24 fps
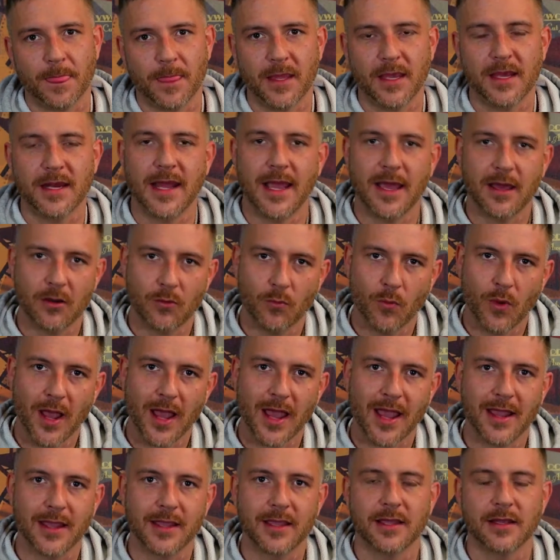and out of
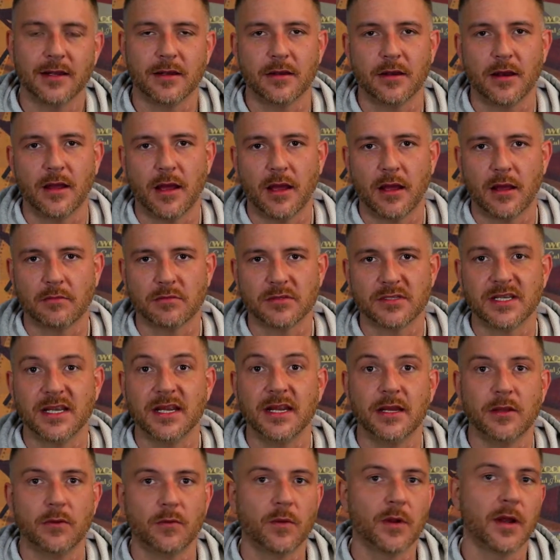whack, and I was
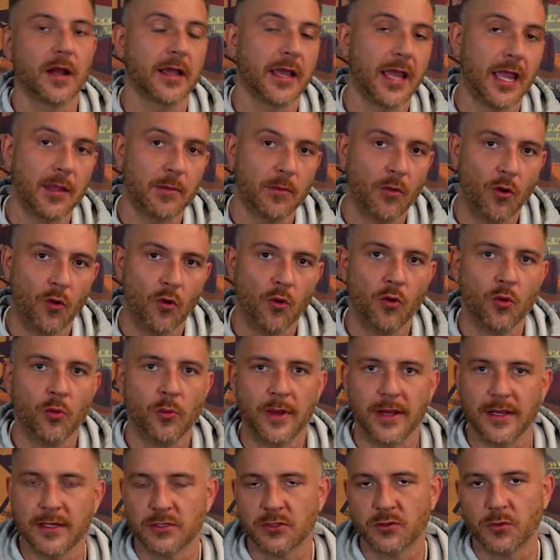eating when I came
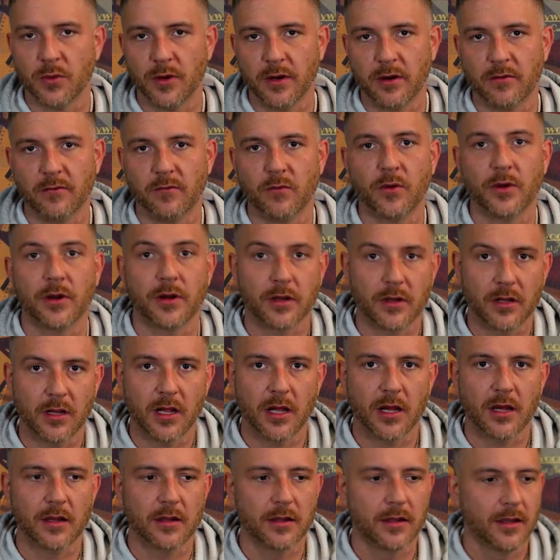home at 12, 1
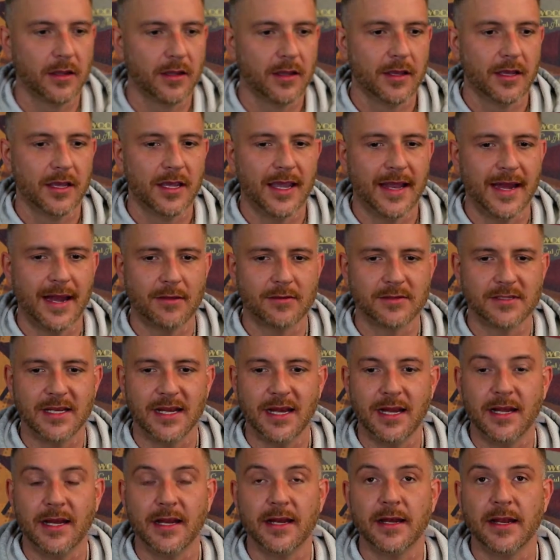o'clock, and I was
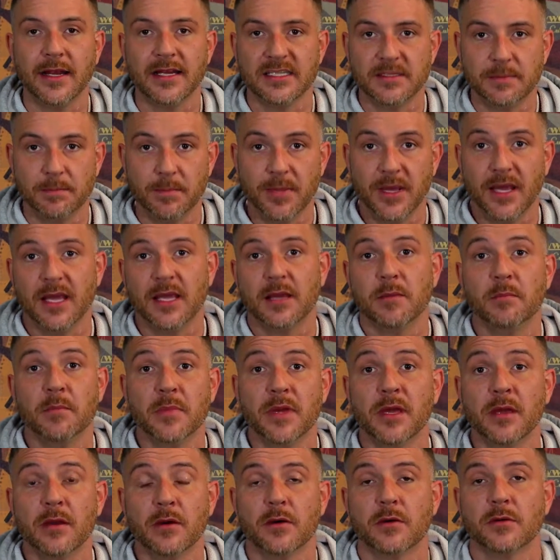eating these big
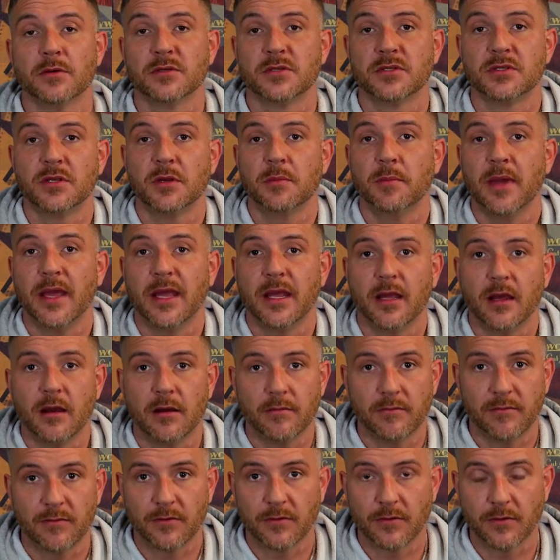meals to make
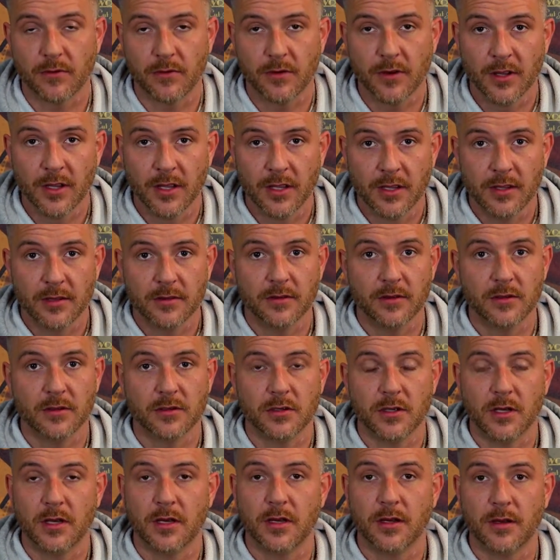up for
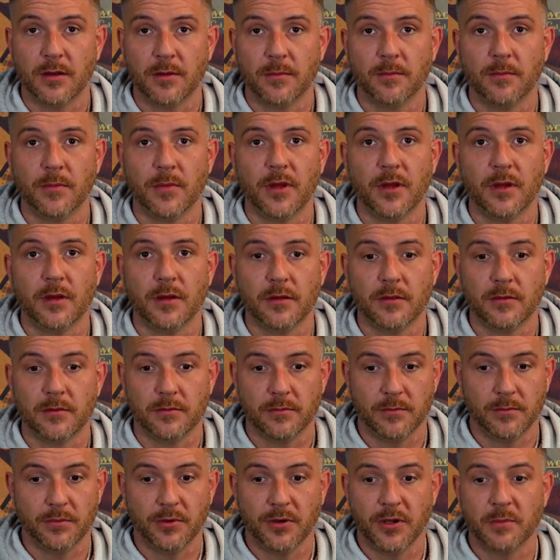to
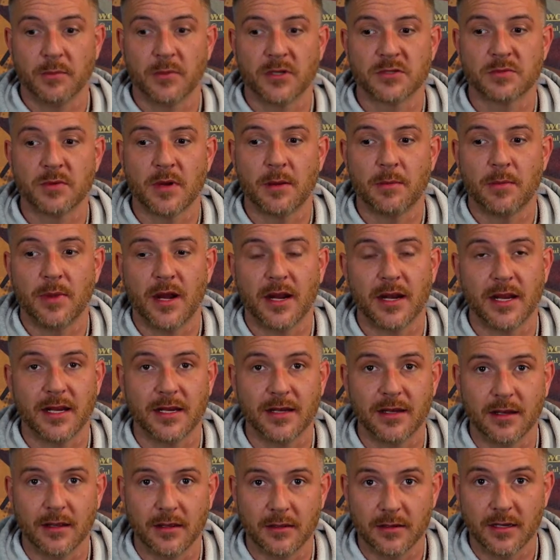pretty much my
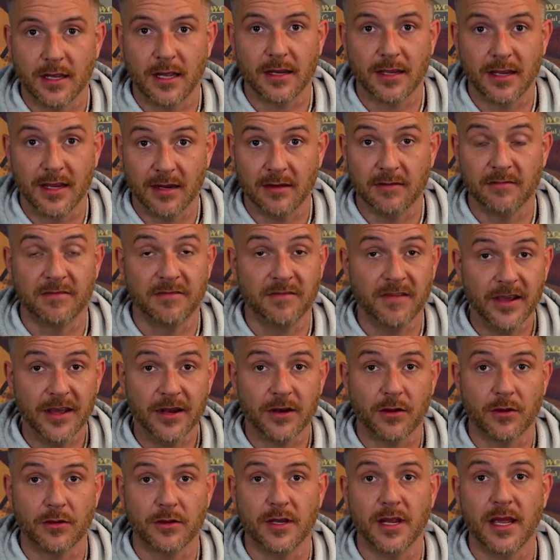body not getting
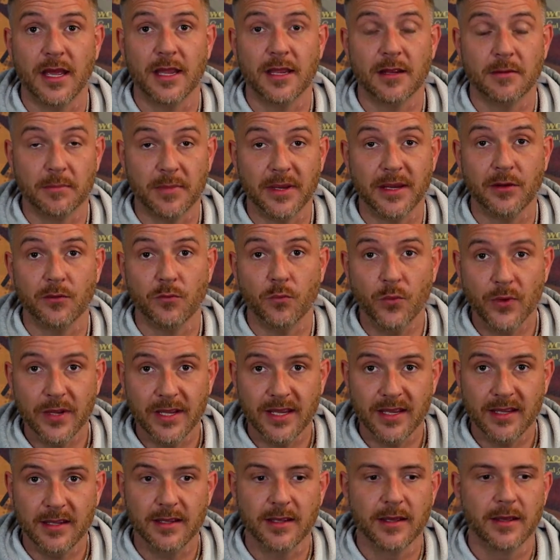fed all day and being
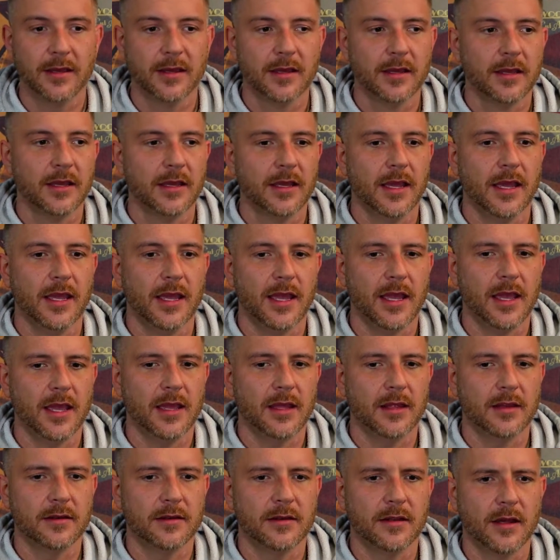weak
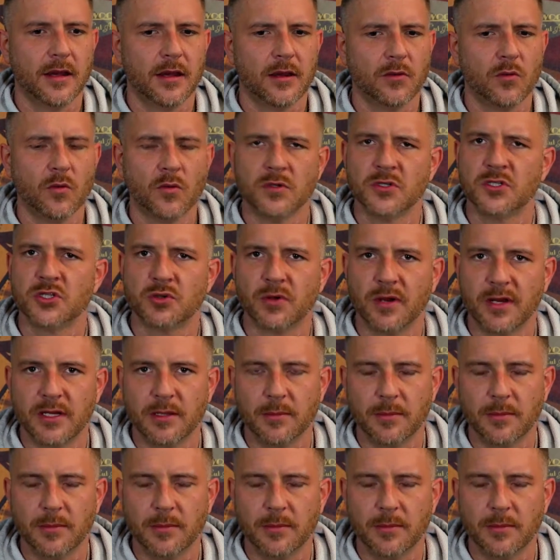and going straight